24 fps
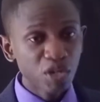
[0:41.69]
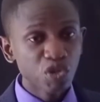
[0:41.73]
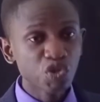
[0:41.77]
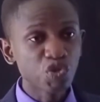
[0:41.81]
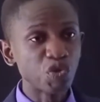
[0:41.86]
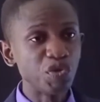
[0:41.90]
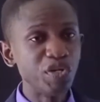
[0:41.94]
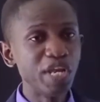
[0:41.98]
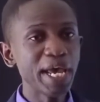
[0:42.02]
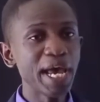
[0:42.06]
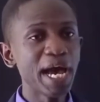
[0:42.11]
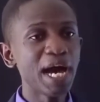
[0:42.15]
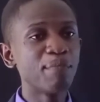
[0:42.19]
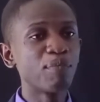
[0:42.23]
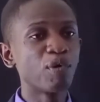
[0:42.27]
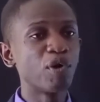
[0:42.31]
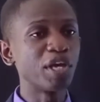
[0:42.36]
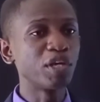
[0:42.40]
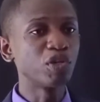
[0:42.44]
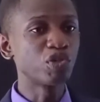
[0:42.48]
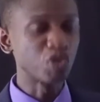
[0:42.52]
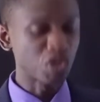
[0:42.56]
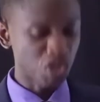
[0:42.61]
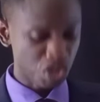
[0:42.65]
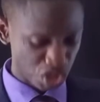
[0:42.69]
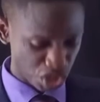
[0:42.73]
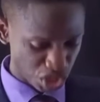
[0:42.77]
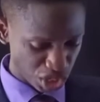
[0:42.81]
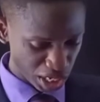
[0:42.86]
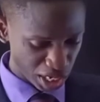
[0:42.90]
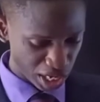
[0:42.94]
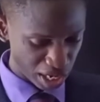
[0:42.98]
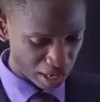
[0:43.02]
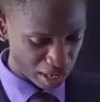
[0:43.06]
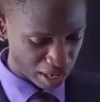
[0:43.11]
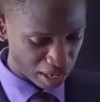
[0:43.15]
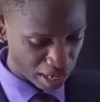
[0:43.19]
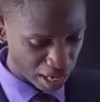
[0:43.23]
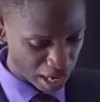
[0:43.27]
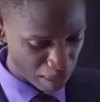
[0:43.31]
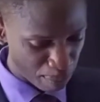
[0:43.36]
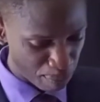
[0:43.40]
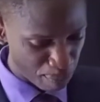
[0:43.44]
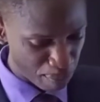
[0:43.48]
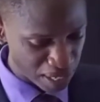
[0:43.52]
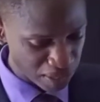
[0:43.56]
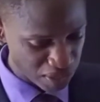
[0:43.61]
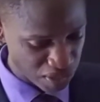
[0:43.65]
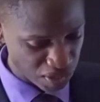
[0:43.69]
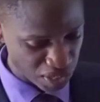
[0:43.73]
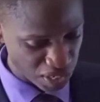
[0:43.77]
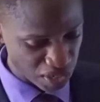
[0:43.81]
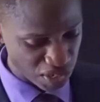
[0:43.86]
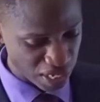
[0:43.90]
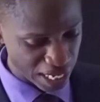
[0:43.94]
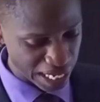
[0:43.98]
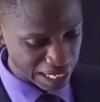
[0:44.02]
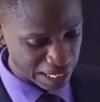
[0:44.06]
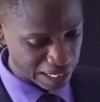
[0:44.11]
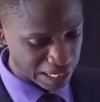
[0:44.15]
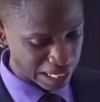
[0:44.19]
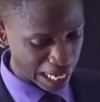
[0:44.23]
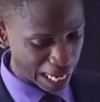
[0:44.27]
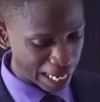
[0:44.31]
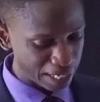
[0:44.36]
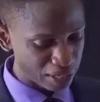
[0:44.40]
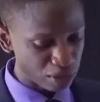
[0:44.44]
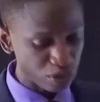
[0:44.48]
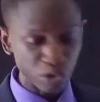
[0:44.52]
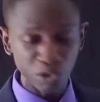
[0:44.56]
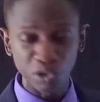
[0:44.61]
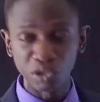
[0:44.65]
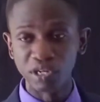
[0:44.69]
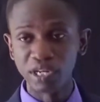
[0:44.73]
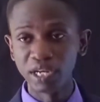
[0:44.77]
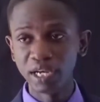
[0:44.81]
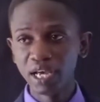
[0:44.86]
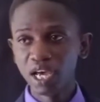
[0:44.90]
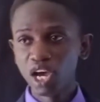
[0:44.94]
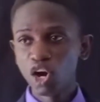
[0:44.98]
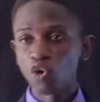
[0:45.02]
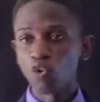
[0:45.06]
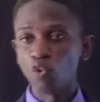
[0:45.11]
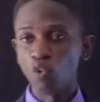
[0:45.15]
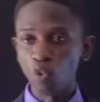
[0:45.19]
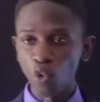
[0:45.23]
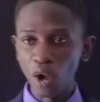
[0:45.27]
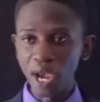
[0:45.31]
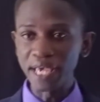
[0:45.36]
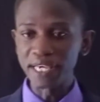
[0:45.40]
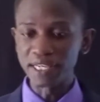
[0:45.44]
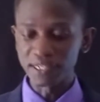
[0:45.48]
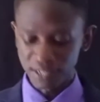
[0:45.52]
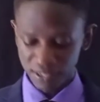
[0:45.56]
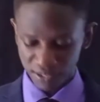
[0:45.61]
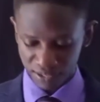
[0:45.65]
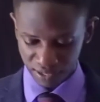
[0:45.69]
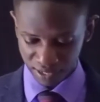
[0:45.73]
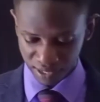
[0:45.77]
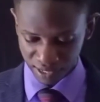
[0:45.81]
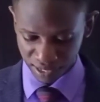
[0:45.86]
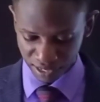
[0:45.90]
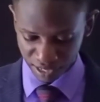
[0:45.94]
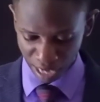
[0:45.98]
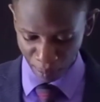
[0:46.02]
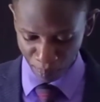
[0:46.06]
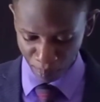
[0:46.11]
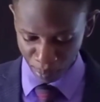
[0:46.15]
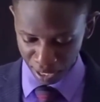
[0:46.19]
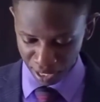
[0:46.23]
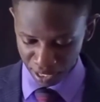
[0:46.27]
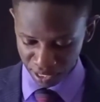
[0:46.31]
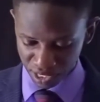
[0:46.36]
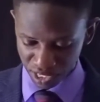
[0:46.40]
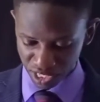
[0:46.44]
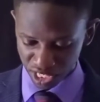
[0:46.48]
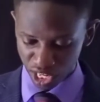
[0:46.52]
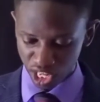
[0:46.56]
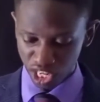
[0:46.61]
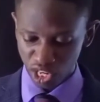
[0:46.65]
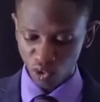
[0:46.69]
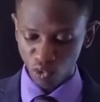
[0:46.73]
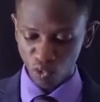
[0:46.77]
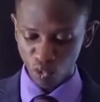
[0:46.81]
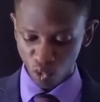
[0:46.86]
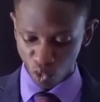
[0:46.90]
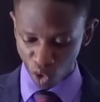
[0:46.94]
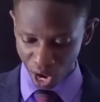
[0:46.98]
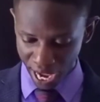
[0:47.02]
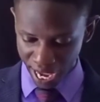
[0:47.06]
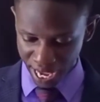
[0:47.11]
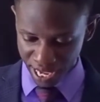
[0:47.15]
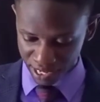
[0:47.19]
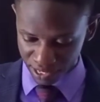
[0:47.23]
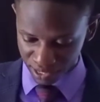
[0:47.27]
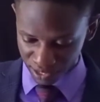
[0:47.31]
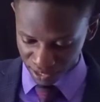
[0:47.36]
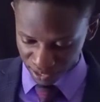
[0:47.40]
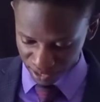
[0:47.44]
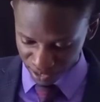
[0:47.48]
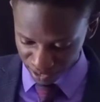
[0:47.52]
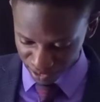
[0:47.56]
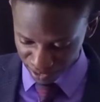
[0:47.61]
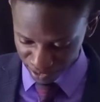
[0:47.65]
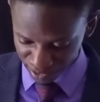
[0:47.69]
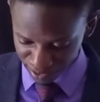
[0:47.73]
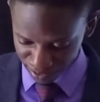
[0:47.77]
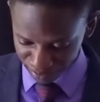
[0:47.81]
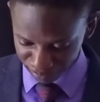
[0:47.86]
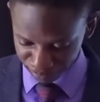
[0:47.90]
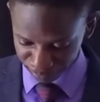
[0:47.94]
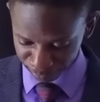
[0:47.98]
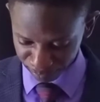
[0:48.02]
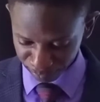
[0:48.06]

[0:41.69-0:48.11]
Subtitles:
Today I'm going to share a message entitled Ways. Somebody say ways.